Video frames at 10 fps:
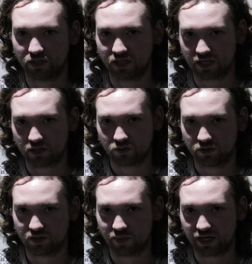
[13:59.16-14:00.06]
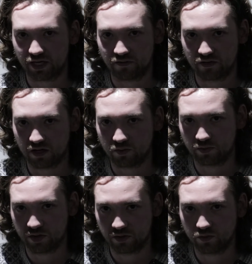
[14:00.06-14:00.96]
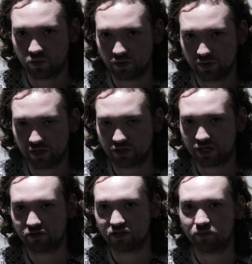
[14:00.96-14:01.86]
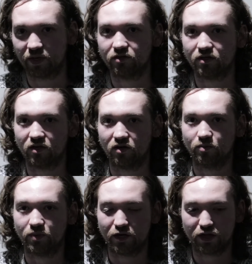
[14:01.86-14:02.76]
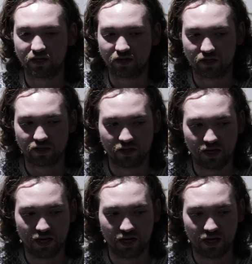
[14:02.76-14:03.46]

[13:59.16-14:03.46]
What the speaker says: like towards the back end of the album, and one that we don't shout about a lot. But I think that's